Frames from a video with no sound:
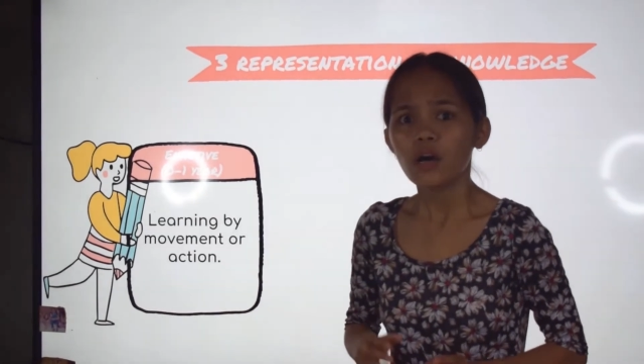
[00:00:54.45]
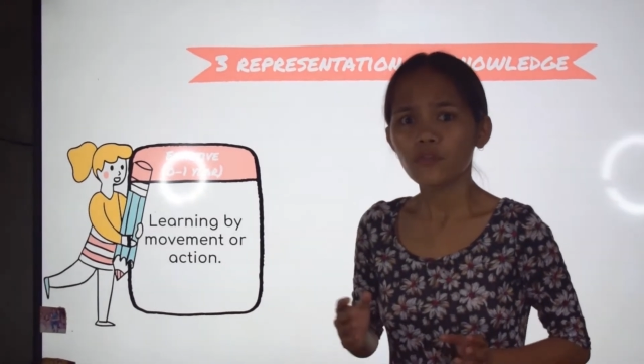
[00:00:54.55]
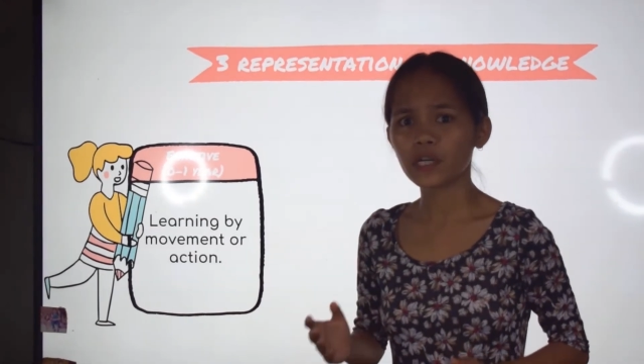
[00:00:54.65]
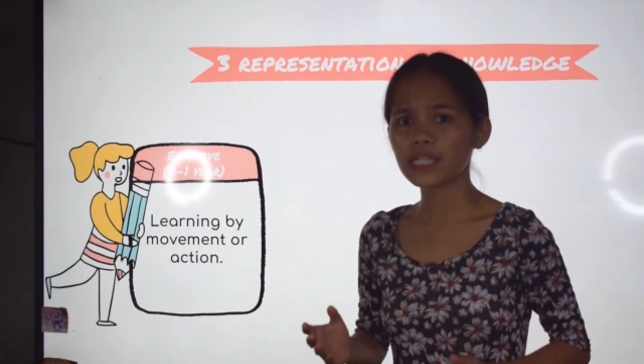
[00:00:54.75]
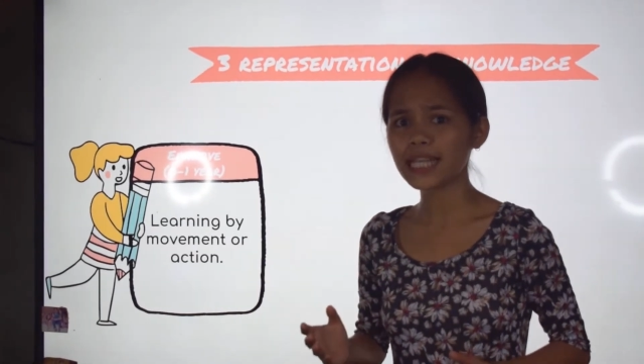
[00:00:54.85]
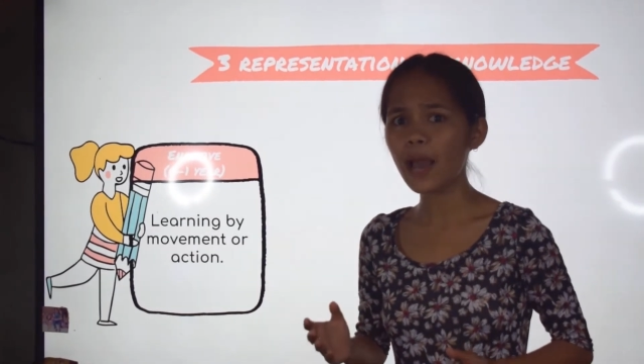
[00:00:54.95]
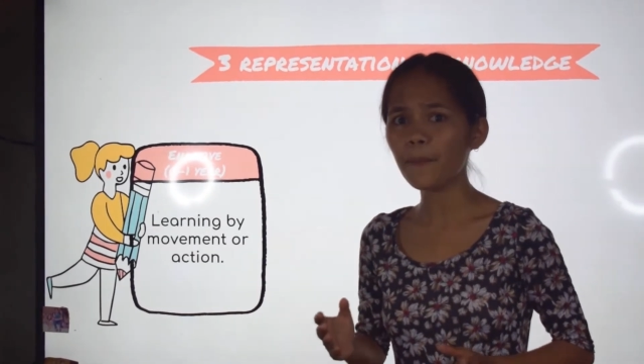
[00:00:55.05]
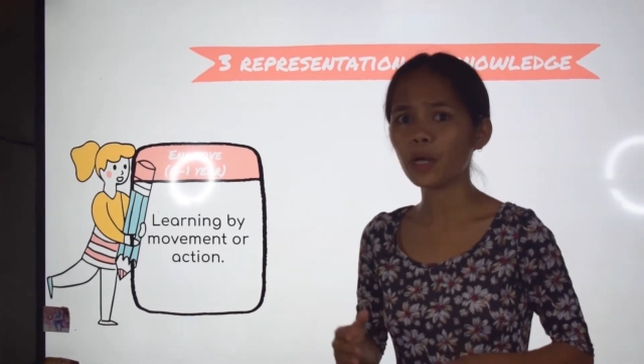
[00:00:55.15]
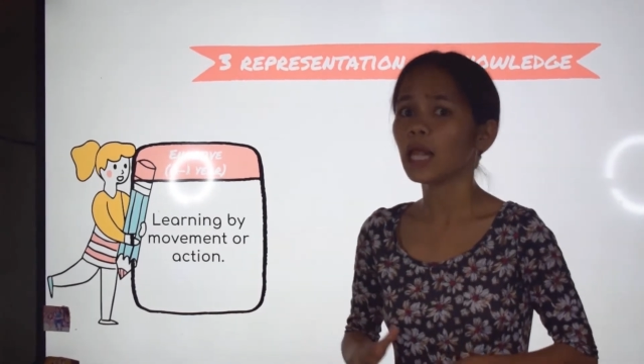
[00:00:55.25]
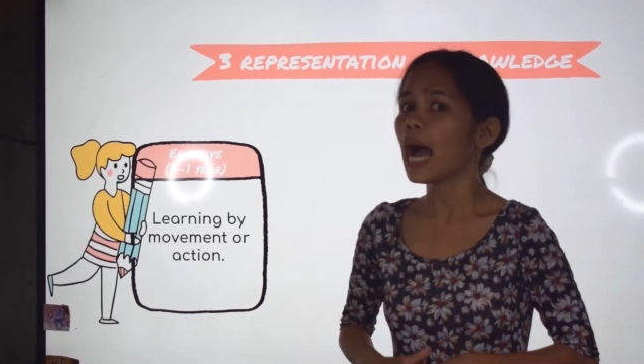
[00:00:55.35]
For
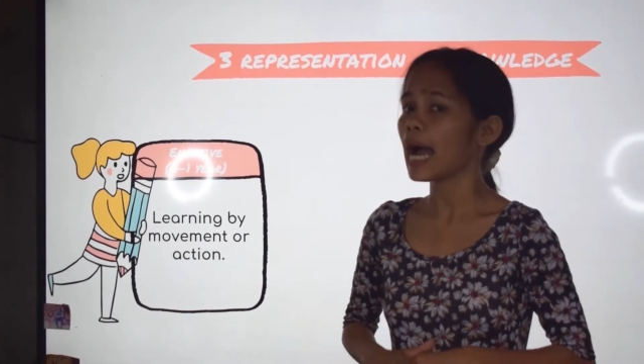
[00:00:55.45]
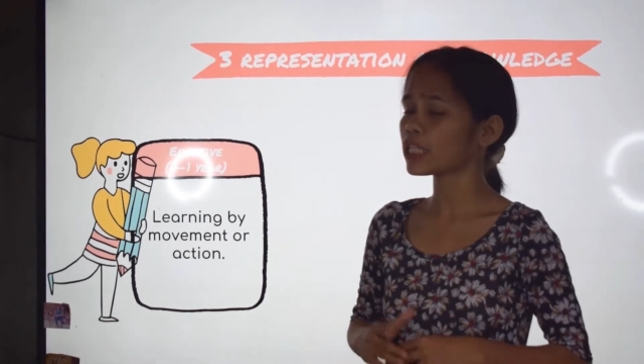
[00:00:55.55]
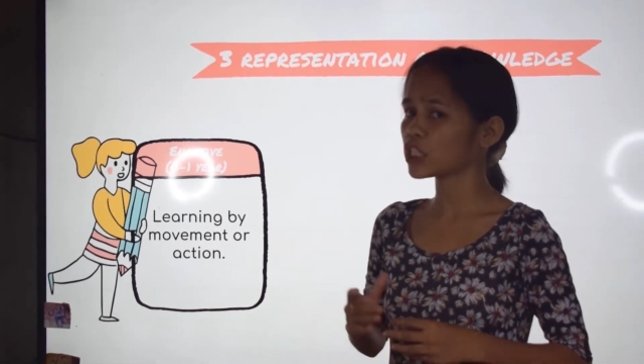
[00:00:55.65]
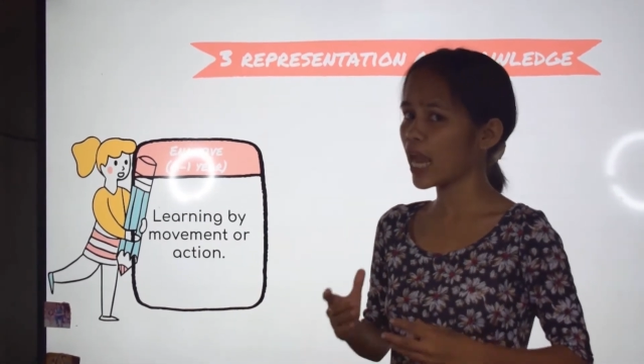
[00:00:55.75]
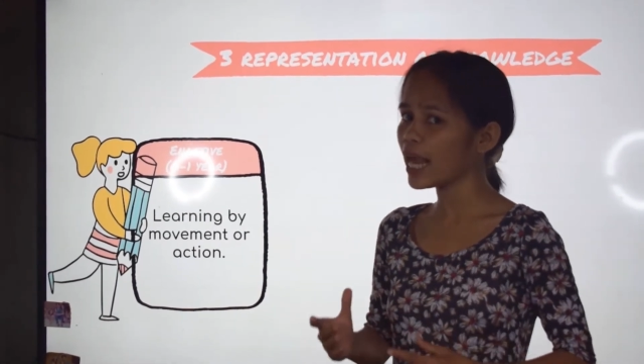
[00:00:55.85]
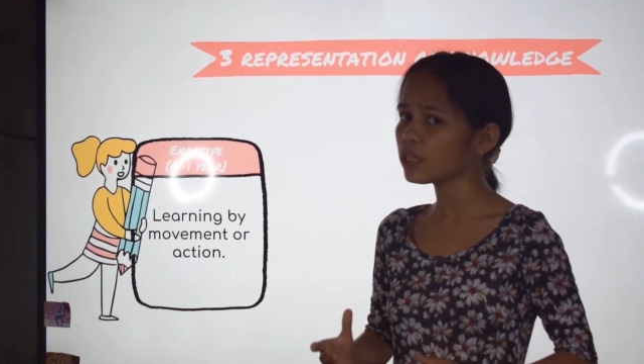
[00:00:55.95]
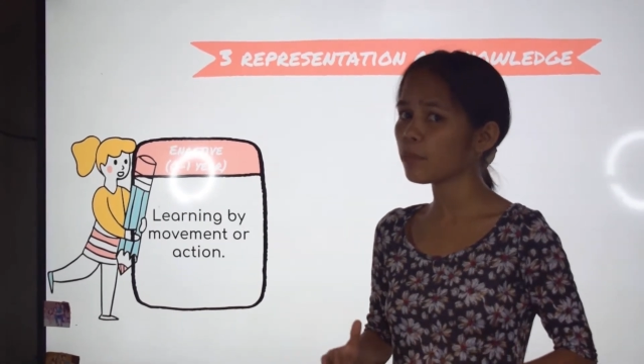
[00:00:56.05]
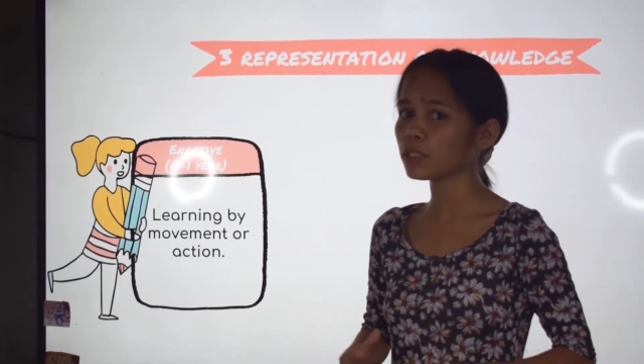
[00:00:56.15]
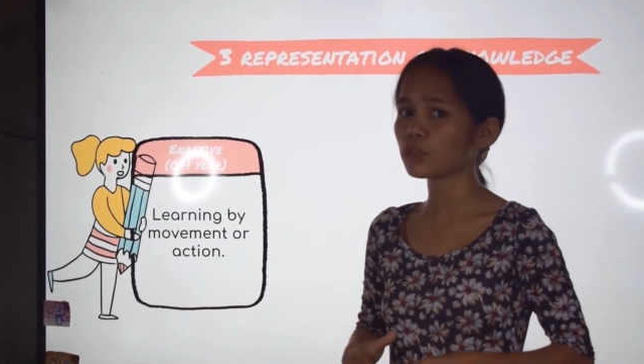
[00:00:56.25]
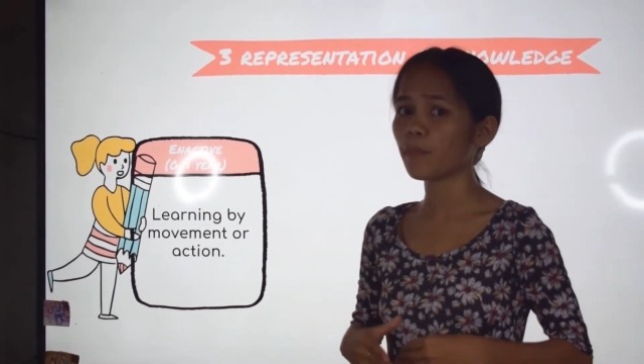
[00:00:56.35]
example, a child
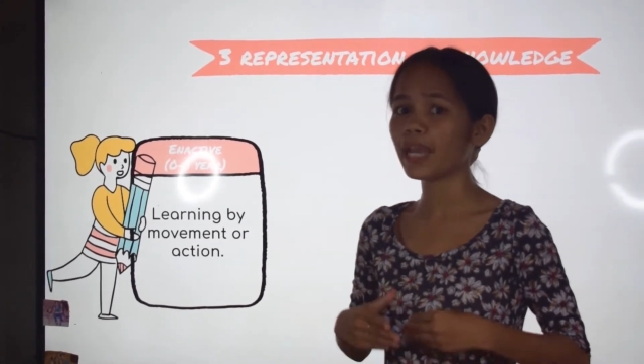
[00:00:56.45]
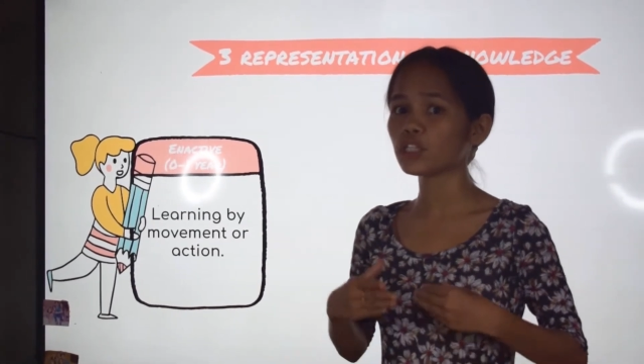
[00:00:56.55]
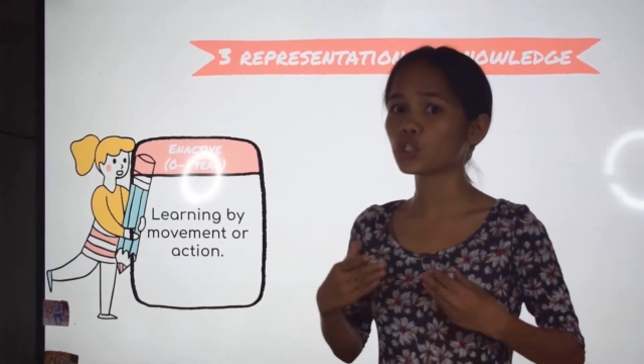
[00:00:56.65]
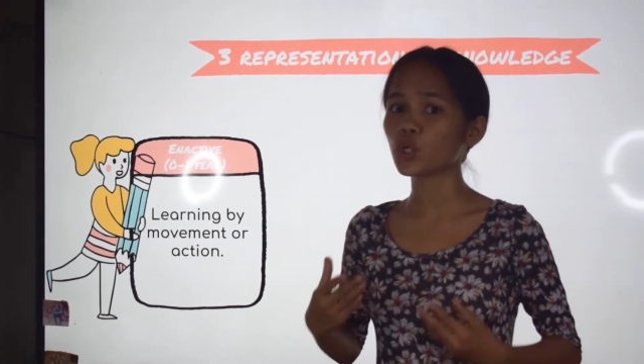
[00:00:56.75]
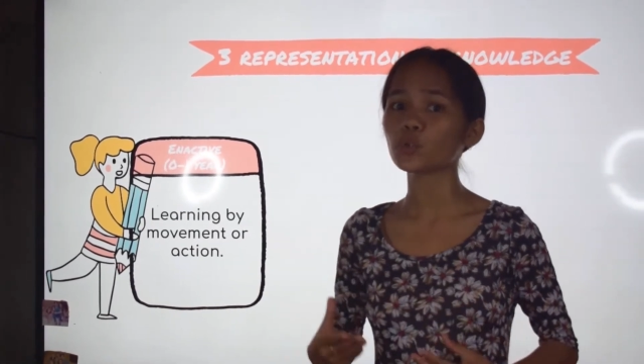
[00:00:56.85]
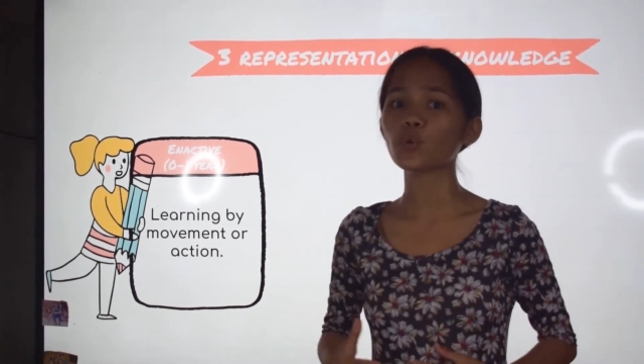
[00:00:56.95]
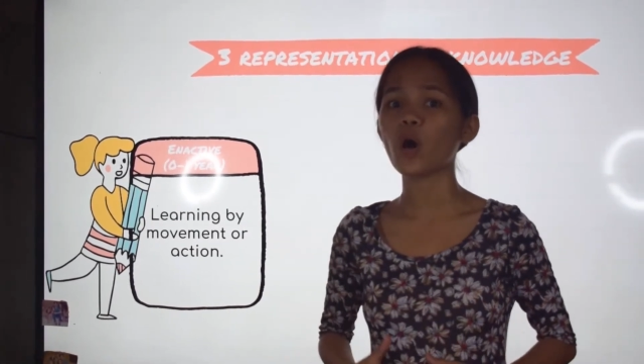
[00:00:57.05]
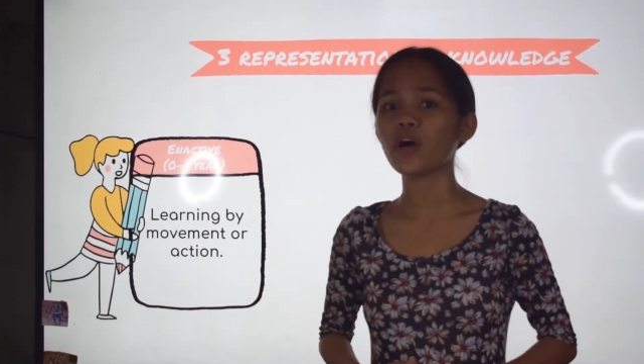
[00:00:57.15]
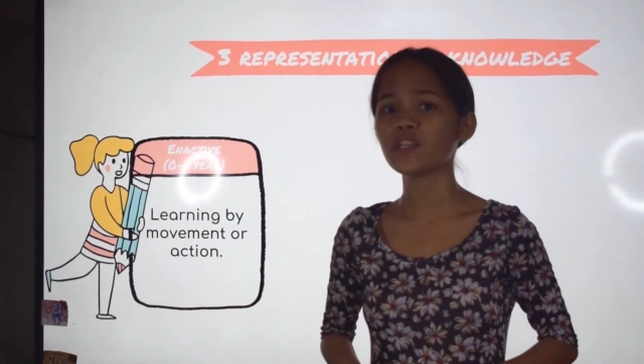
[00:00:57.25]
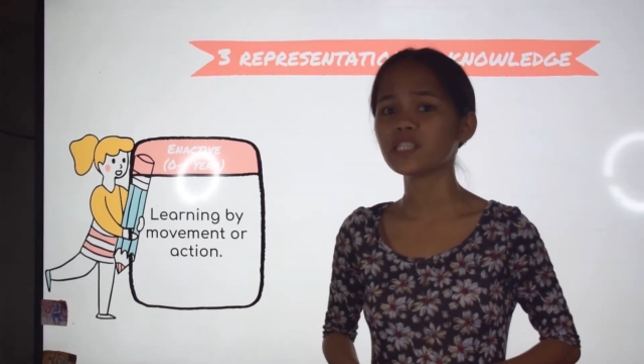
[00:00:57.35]
might show to
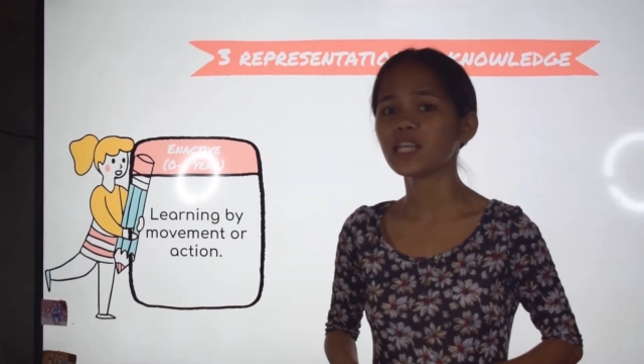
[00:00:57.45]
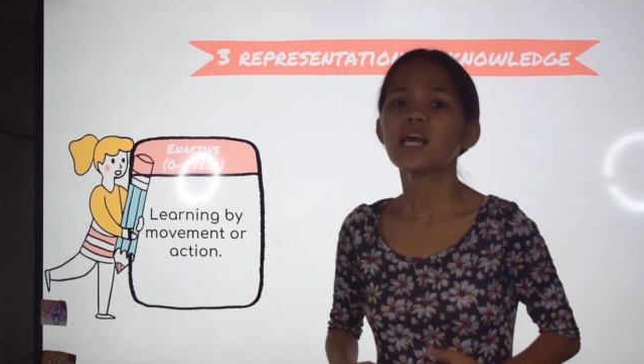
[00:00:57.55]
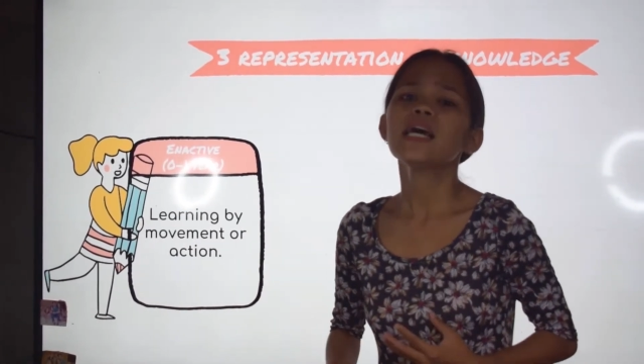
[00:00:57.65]
others